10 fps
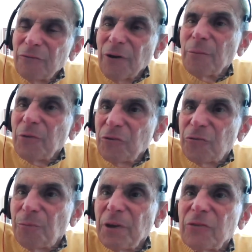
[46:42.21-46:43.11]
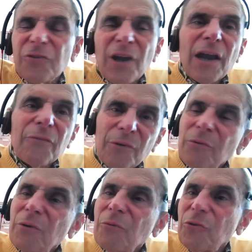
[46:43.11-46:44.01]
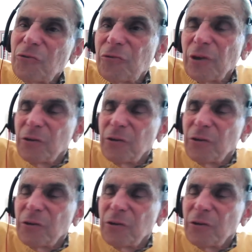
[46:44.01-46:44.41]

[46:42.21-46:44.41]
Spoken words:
from his speech, everyone was,